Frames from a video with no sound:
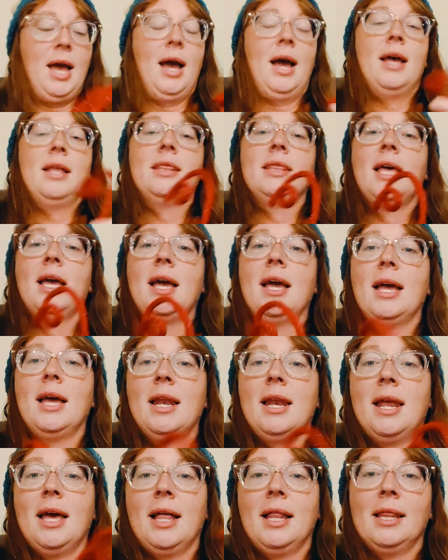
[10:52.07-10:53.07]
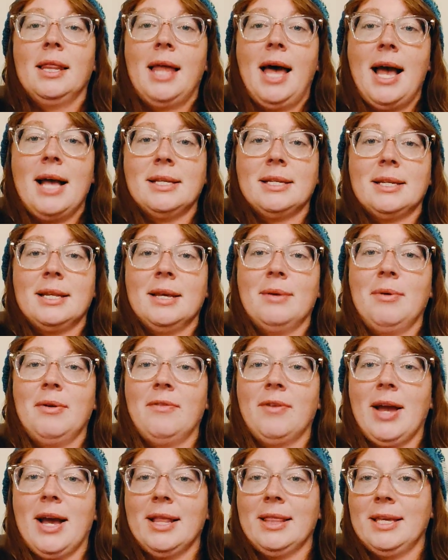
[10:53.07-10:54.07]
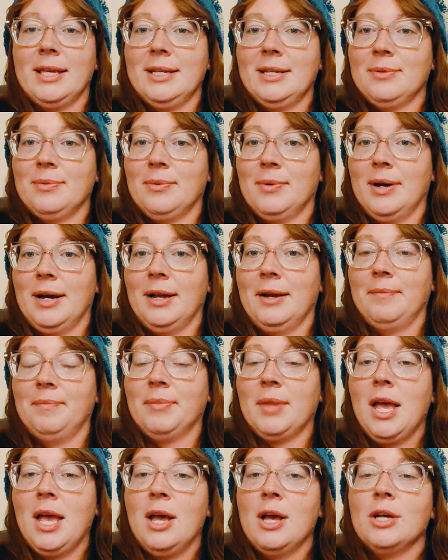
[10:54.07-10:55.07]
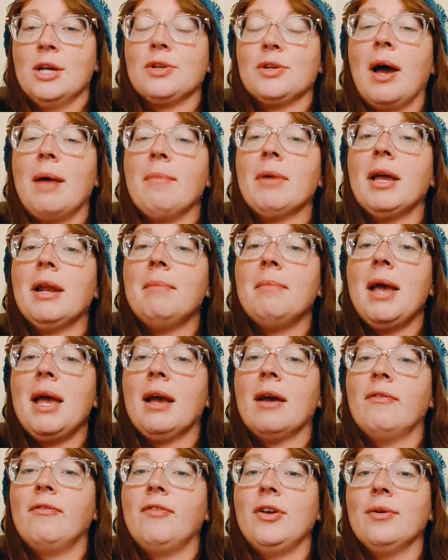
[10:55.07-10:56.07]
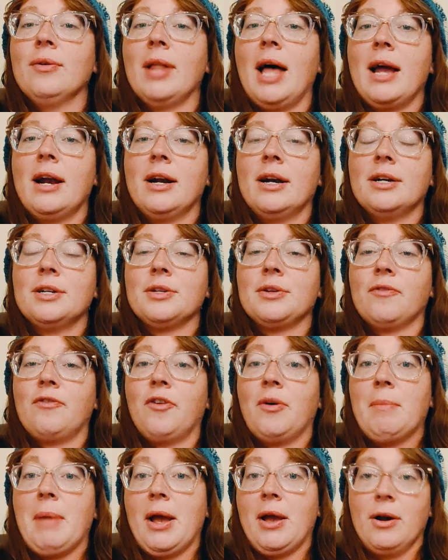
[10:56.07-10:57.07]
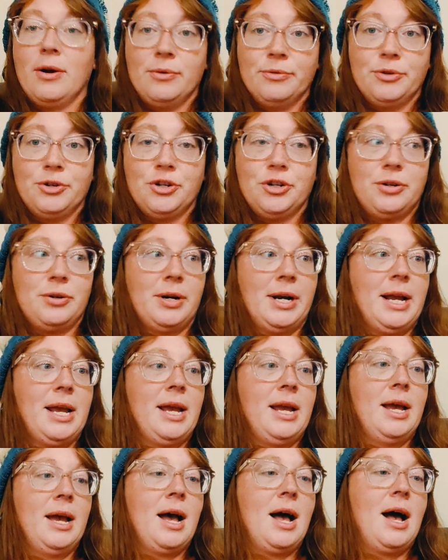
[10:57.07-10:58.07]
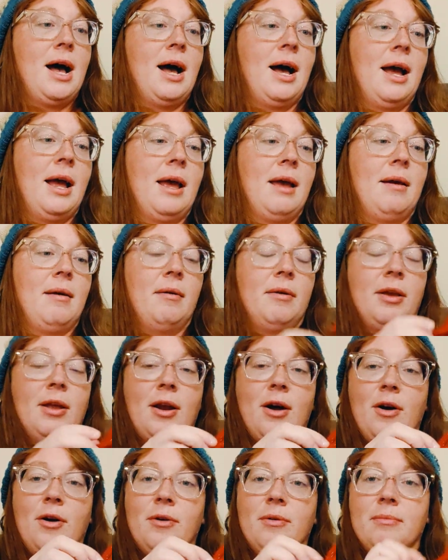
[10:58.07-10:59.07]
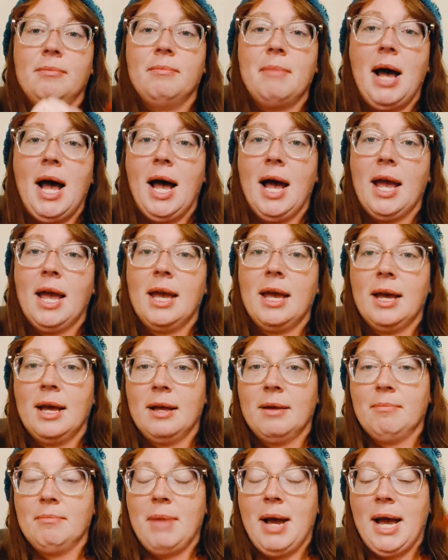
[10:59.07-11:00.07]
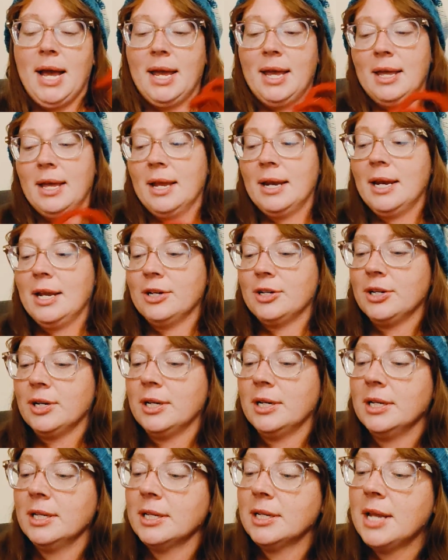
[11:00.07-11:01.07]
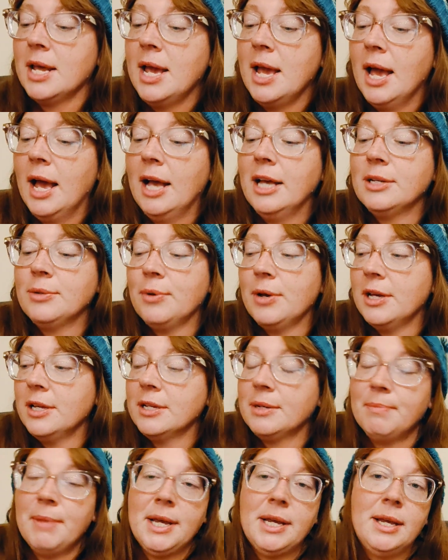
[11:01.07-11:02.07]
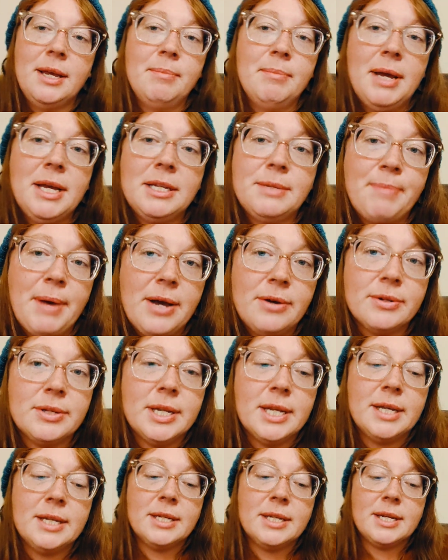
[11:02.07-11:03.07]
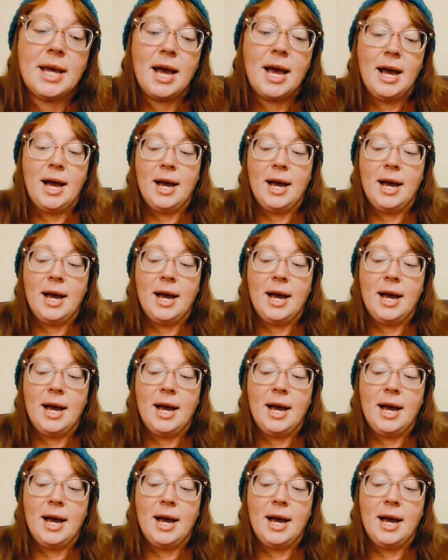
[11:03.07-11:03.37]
And then lastly, we've got this one. So I'm going to make a few letters for my own tree, you know, my initials, as well as my spouse's,